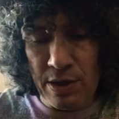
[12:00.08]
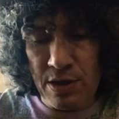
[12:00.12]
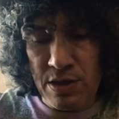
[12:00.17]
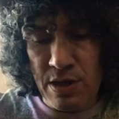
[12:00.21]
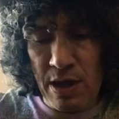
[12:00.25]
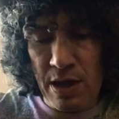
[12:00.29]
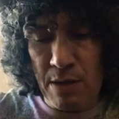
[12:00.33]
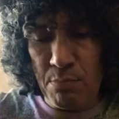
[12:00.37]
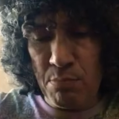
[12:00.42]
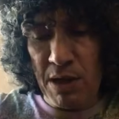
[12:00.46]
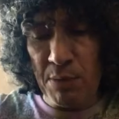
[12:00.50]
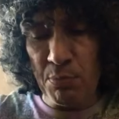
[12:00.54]

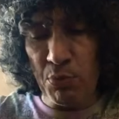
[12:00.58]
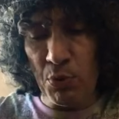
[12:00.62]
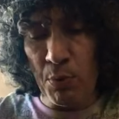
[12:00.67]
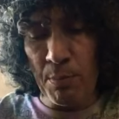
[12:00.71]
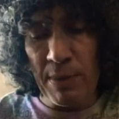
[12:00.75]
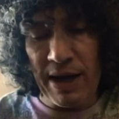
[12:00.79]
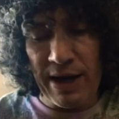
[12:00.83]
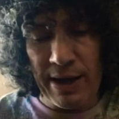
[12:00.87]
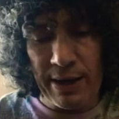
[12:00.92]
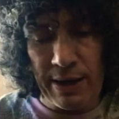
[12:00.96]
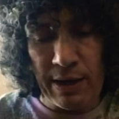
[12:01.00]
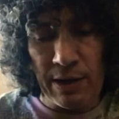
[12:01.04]
same people
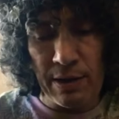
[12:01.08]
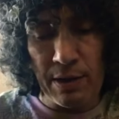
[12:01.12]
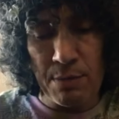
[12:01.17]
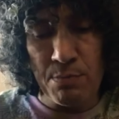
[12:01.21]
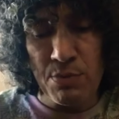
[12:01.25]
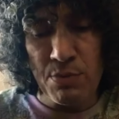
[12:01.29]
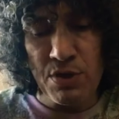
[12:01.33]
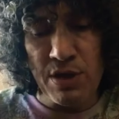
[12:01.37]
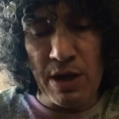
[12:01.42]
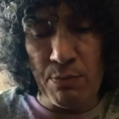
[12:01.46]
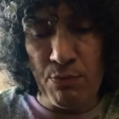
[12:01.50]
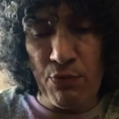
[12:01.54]
making them,
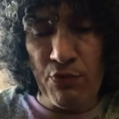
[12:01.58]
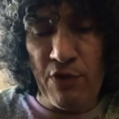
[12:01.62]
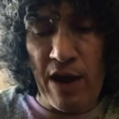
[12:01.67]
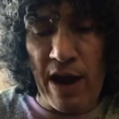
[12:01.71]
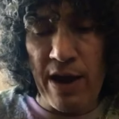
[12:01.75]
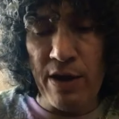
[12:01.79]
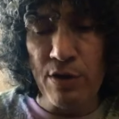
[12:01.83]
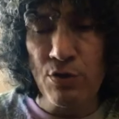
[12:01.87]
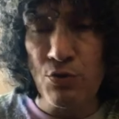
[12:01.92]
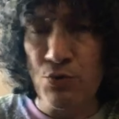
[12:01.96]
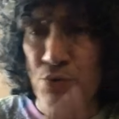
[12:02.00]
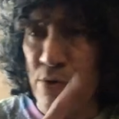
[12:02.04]
same
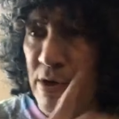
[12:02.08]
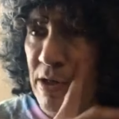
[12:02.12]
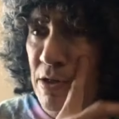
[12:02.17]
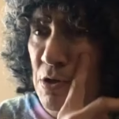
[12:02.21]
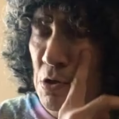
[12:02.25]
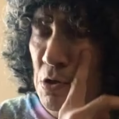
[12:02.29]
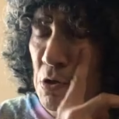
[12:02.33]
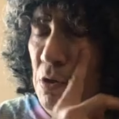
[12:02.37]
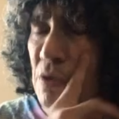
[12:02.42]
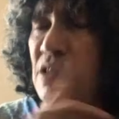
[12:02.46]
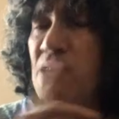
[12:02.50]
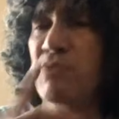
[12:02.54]
factory,
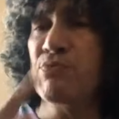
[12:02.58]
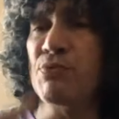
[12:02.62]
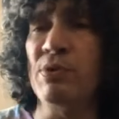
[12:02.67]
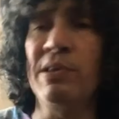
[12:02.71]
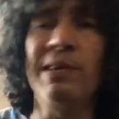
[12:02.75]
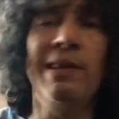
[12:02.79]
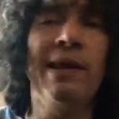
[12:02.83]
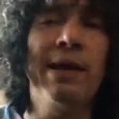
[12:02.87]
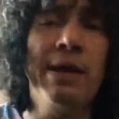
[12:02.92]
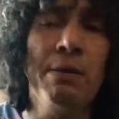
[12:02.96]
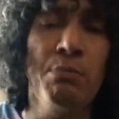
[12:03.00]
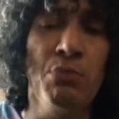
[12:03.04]

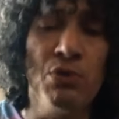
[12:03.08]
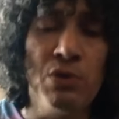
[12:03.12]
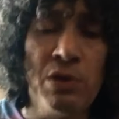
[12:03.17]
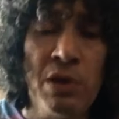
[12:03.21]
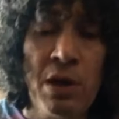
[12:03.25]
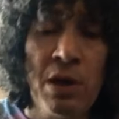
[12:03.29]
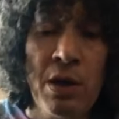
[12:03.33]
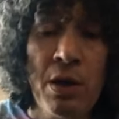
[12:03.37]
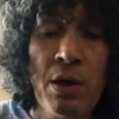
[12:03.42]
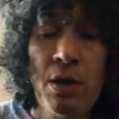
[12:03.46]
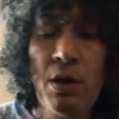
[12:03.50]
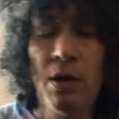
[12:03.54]
different label.
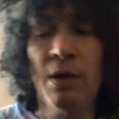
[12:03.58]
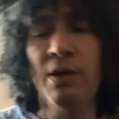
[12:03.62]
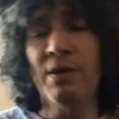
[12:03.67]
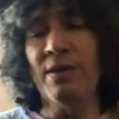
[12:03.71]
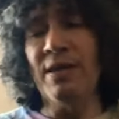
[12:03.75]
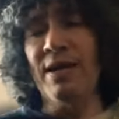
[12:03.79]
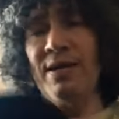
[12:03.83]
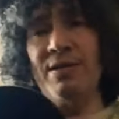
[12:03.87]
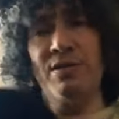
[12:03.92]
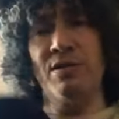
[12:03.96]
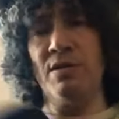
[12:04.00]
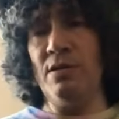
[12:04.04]

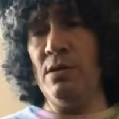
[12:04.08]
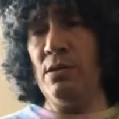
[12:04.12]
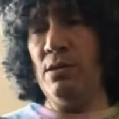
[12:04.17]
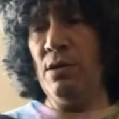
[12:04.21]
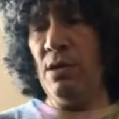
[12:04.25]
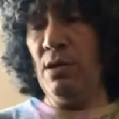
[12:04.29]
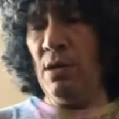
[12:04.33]
That's it.